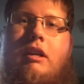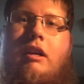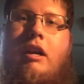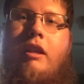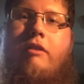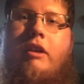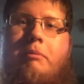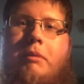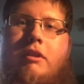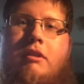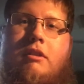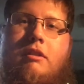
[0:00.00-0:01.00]
I highly
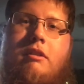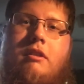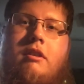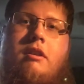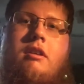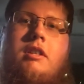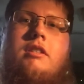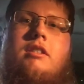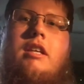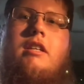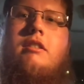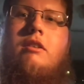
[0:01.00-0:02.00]
recommend. He
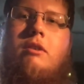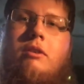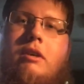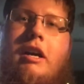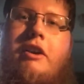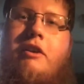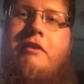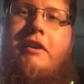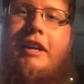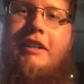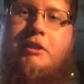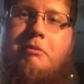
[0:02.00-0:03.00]
said he's, oh, I don't know if
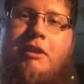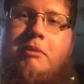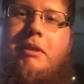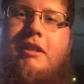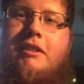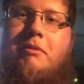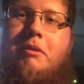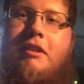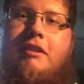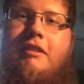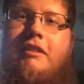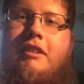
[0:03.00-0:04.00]
I can spill the beans, but
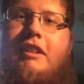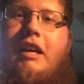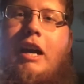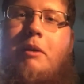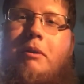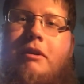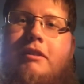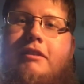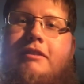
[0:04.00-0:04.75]
I will.